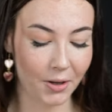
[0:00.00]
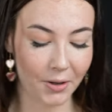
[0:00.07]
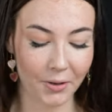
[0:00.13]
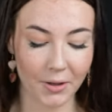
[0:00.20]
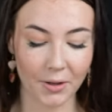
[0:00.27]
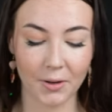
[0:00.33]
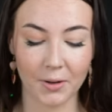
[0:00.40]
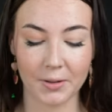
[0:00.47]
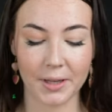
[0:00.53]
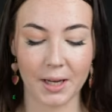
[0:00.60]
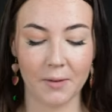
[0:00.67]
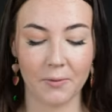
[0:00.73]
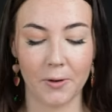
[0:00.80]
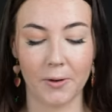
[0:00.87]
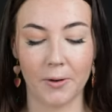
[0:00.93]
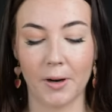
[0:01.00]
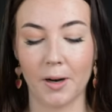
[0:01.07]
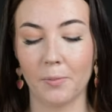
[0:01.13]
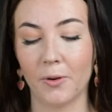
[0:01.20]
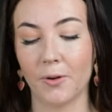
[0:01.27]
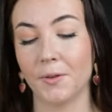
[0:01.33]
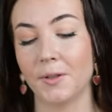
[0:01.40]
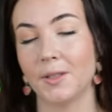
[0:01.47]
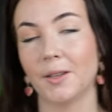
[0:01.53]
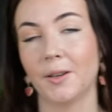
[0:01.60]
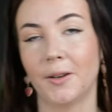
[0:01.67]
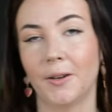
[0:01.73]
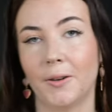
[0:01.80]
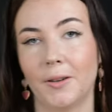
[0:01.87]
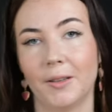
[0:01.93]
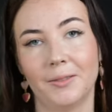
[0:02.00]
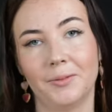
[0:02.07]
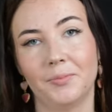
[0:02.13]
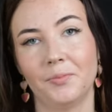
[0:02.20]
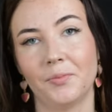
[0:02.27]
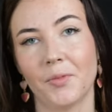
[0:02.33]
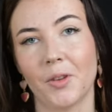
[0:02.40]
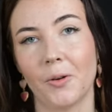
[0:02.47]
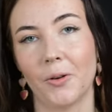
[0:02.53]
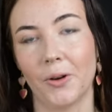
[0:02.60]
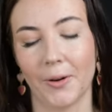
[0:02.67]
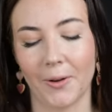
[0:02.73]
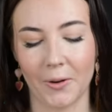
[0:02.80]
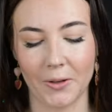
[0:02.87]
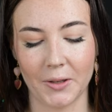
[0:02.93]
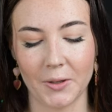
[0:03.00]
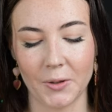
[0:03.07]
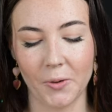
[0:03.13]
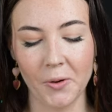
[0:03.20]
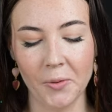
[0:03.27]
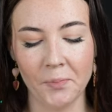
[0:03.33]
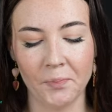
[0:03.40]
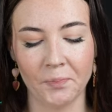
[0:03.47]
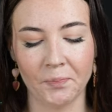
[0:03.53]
could use either a bronzer or a contour.